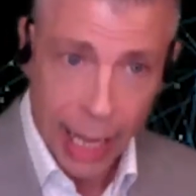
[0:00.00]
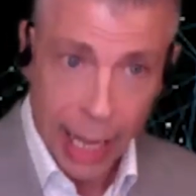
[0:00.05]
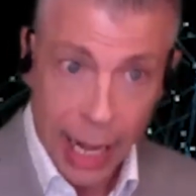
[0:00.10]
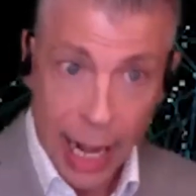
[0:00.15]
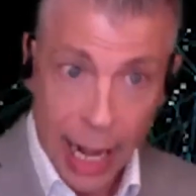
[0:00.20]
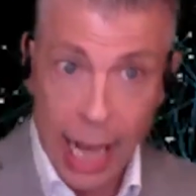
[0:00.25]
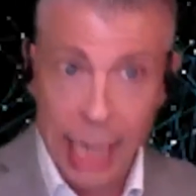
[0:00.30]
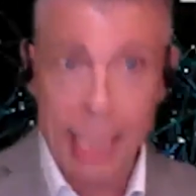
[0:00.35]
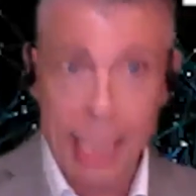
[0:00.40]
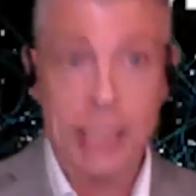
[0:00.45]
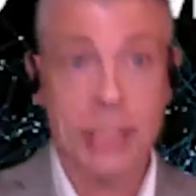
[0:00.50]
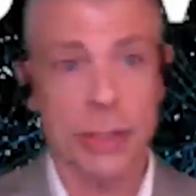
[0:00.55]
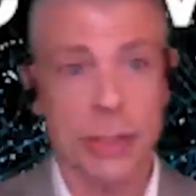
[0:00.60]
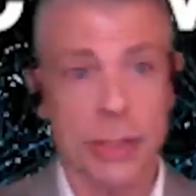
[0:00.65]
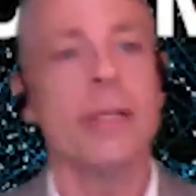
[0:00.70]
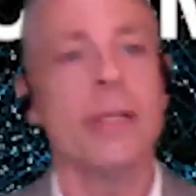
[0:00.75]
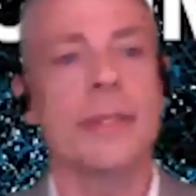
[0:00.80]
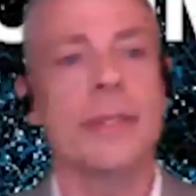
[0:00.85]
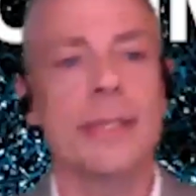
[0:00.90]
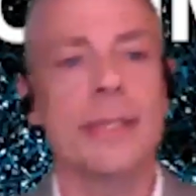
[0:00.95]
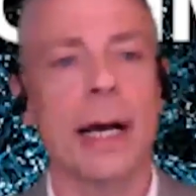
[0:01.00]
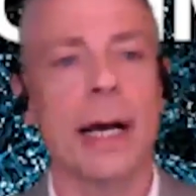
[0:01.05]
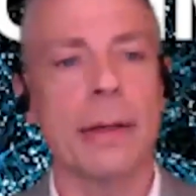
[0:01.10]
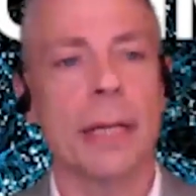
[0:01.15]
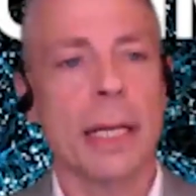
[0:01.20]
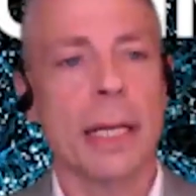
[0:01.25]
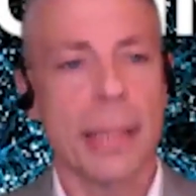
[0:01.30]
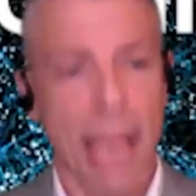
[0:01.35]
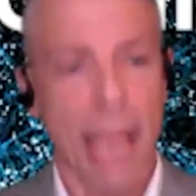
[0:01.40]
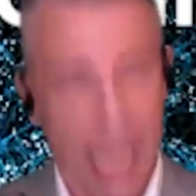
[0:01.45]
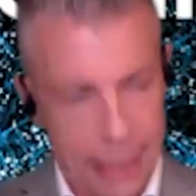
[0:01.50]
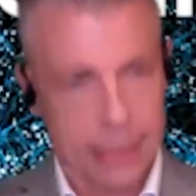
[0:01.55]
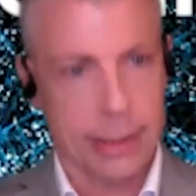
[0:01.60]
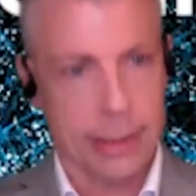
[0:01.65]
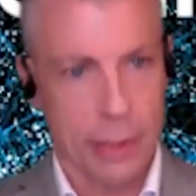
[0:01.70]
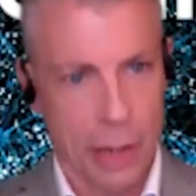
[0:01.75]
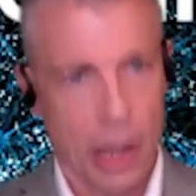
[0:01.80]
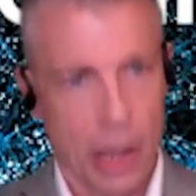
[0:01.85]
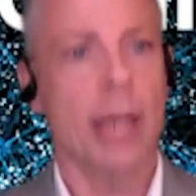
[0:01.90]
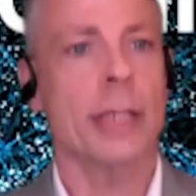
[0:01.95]
And it turns out that's
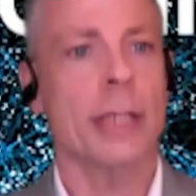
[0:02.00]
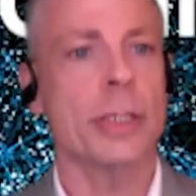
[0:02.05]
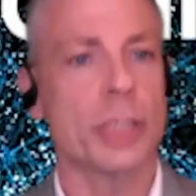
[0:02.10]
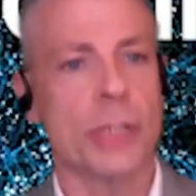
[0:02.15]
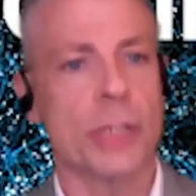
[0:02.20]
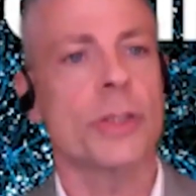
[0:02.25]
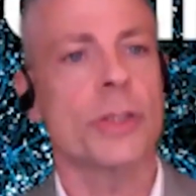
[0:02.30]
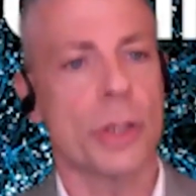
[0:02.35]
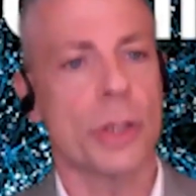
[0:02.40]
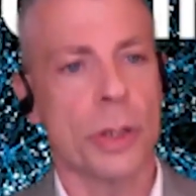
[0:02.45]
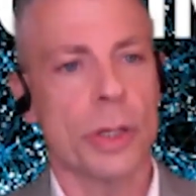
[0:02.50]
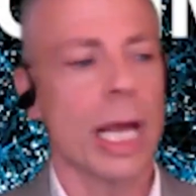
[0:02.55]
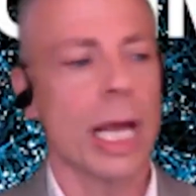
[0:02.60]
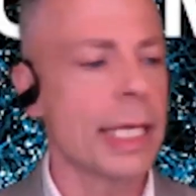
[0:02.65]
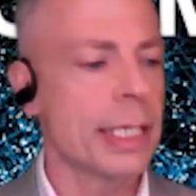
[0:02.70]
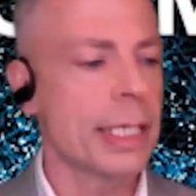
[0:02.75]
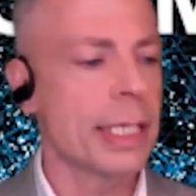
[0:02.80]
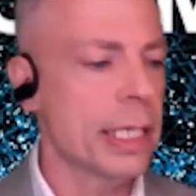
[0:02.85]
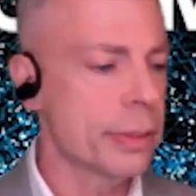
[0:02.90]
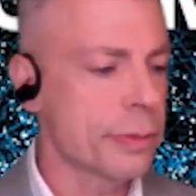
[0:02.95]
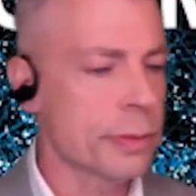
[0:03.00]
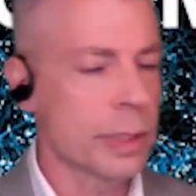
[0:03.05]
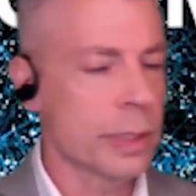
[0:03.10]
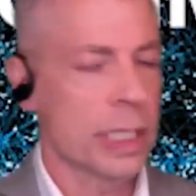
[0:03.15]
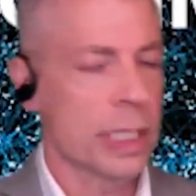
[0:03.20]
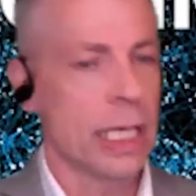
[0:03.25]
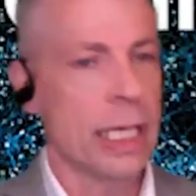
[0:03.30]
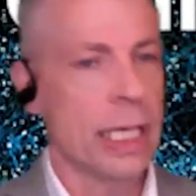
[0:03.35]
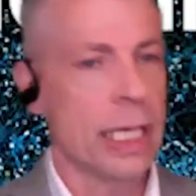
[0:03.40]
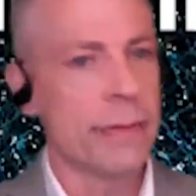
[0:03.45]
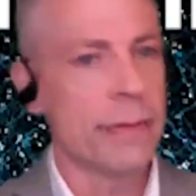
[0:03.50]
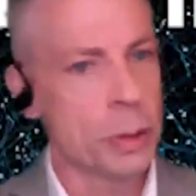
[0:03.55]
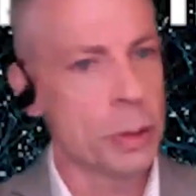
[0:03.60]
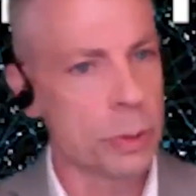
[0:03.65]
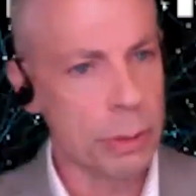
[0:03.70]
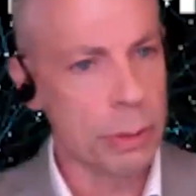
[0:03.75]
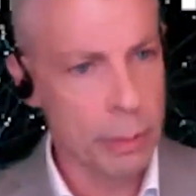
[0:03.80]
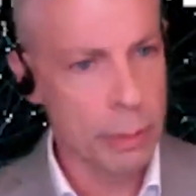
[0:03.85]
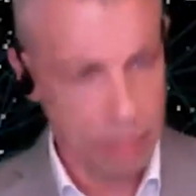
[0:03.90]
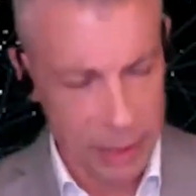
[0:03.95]
not just a good idea for an individual
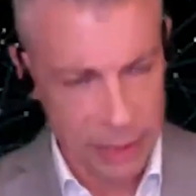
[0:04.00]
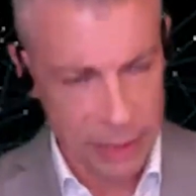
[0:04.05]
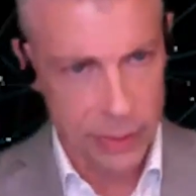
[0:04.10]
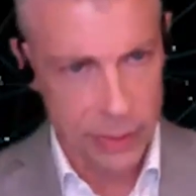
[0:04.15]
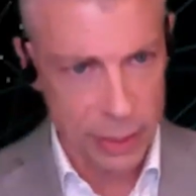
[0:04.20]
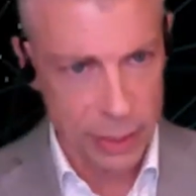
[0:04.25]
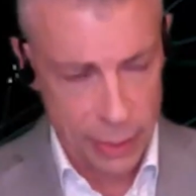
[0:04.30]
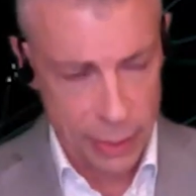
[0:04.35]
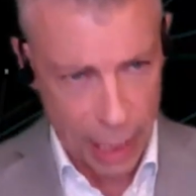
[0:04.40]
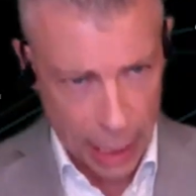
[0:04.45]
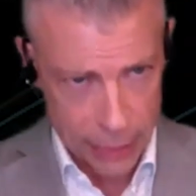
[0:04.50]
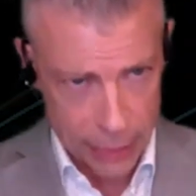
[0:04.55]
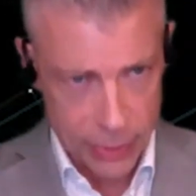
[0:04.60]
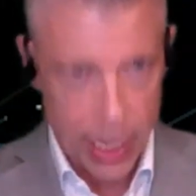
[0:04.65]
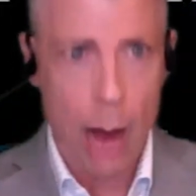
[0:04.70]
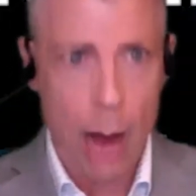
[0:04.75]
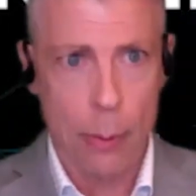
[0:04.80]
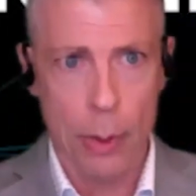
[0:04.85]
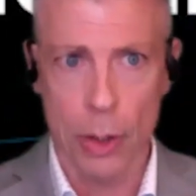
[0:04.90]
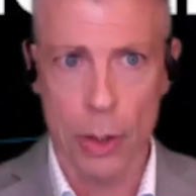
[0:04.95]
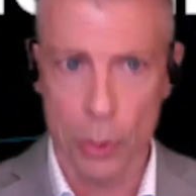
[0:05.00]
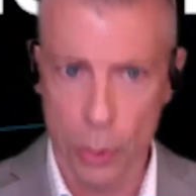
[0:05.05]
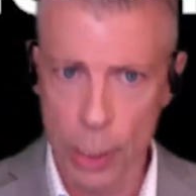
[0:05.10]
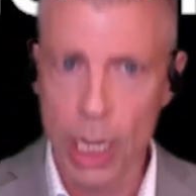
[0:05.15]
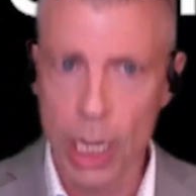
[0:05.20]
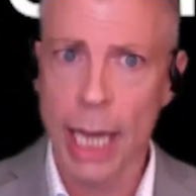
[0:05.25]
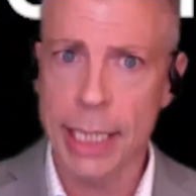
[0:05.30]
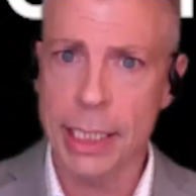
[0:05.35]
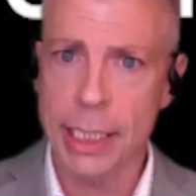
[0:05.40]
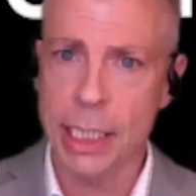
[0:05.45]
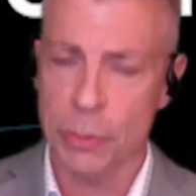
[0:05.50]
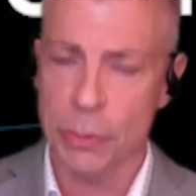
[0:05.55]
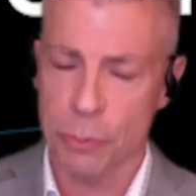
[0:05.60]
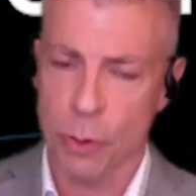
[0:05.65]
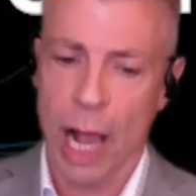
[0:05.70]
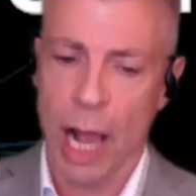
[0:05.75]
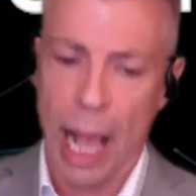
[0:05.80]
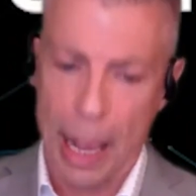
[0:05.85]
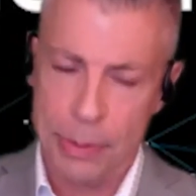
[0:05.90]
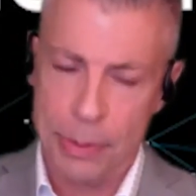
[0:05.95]
or a business. That is now a good idea for
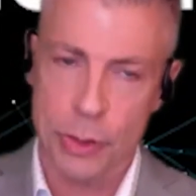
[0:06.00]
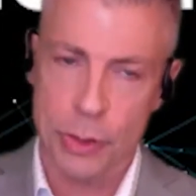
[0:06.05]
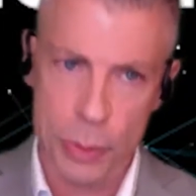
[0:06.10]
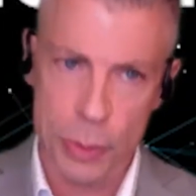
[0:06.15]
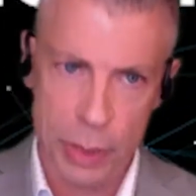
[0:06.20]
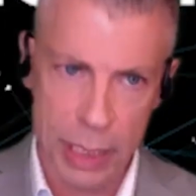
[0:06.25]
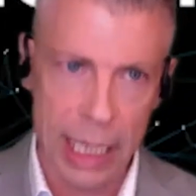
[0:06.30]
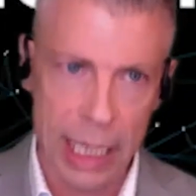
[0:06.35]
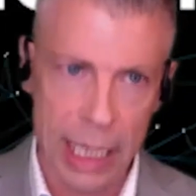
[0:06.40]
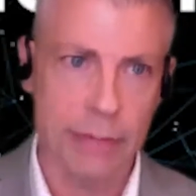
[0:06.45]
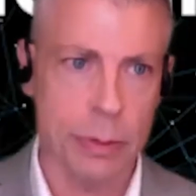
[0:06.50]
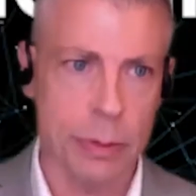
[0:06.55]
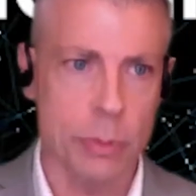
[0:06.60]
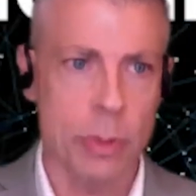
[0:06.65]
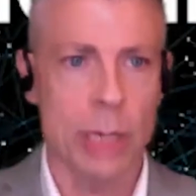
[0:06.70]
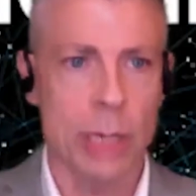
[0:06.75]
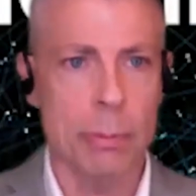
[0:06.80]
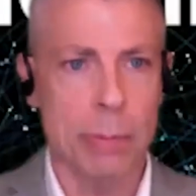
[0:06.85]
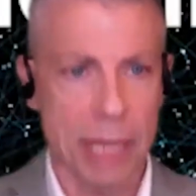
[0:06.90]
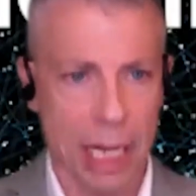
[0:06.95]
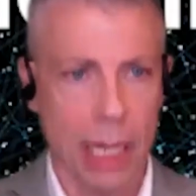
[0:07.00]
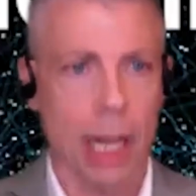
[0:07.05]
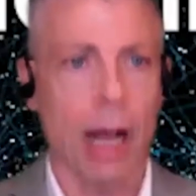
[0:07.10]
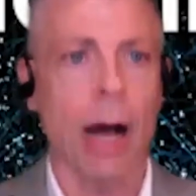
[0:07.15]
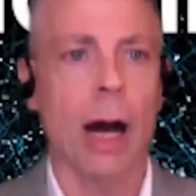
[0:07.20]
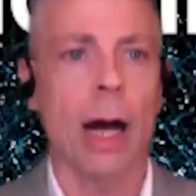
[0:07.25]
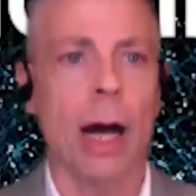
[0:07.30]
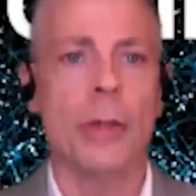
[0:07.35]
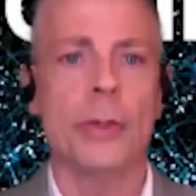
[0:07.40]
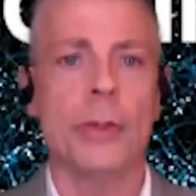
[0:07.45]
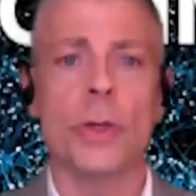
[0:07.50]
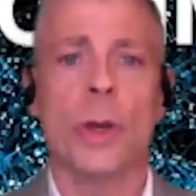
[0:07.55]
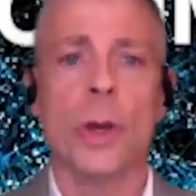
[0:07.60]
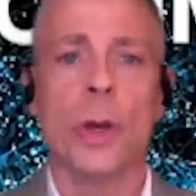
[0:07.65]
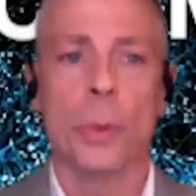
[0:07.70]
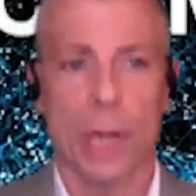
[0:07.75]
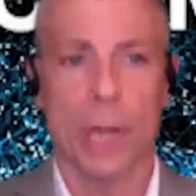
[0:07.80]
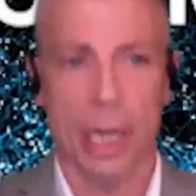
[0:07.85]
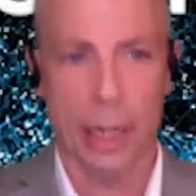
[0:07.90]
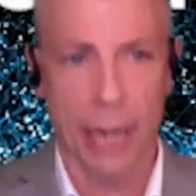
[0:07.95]
absolutely everyone, because
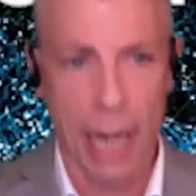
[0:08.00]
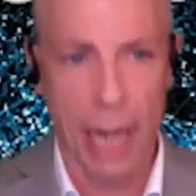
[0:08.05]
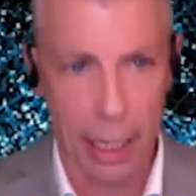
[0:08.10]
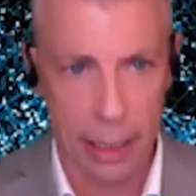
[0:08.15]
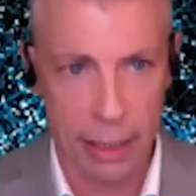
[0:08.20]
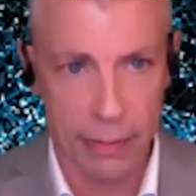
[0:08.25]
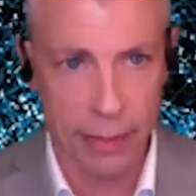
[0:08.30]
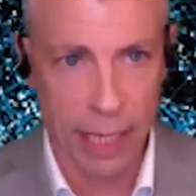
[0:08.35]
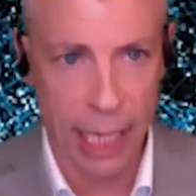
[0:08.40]
we are now living